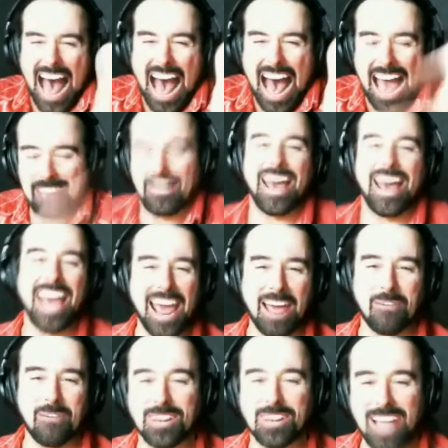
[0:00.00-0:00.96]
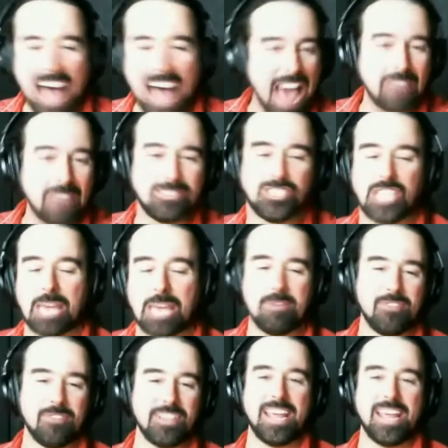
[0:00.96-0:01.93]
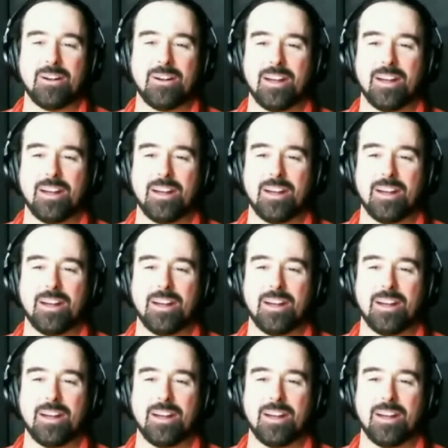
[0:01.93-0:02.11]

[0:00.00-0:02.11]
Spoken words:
Hey, we're live. It's Jaime Vendera.